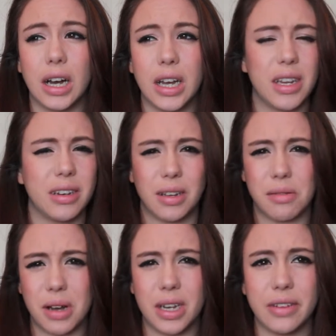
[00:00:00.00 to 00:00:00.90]
I don't
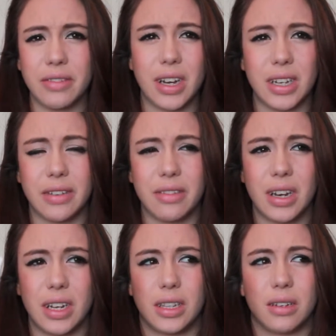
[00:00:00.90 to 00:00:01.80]
know, I never
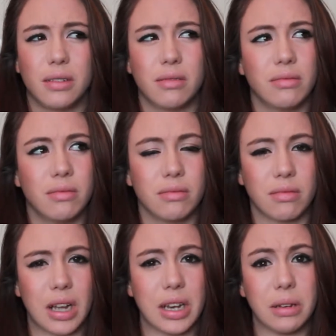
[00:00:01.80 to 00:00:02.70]
liked the whole
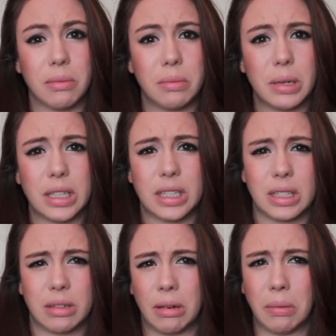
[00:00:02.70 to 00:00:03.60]
random bits
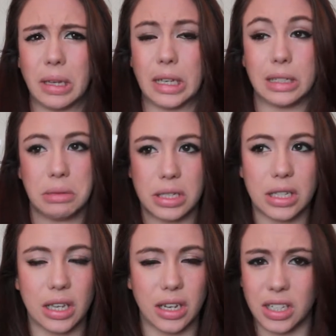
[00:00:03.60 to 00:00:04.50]
scrubbing against my
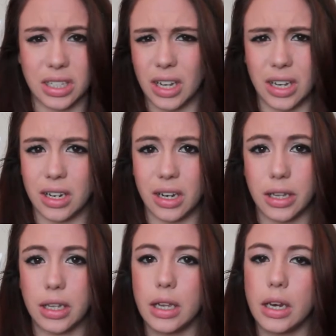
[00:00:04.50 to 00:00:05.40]
skin. I didn't
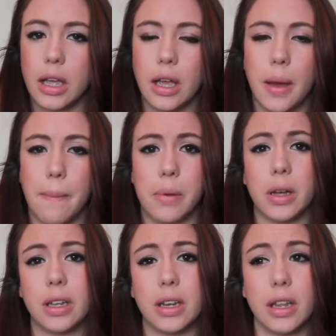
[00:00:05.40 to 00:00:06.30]
like it.
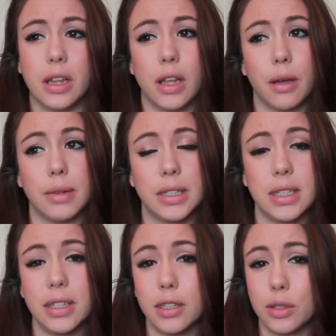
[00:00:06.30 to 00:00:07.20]
But I was
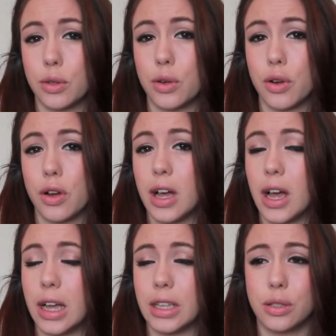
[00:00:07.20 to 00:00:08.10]
in the store,
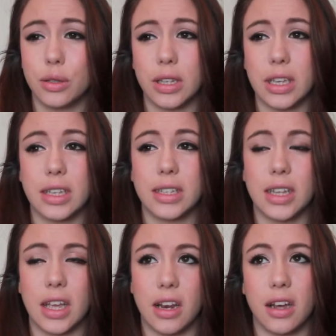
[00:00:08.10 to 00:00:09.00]
I saw this
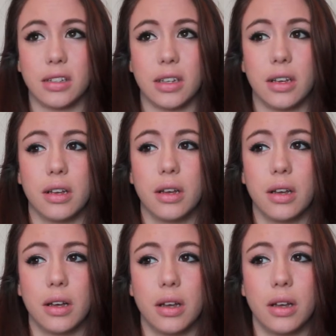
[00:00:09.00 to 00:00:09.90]
and I was like,
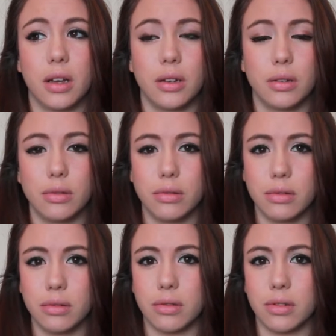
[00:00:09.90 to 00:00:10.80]

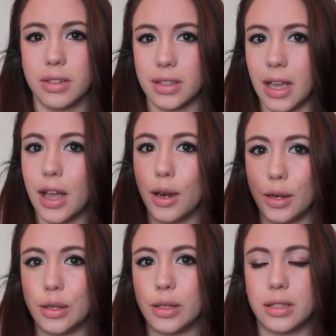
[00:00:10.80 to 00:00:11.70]
ooh, that
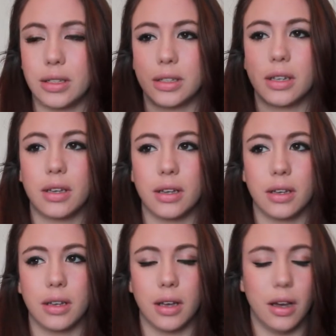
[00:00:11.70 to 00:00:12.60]
looks
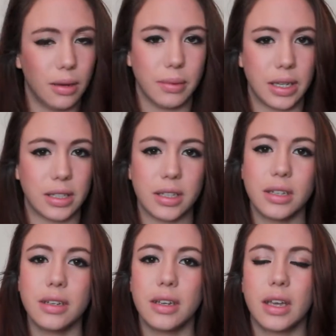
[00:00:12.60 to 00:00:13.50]
amazing.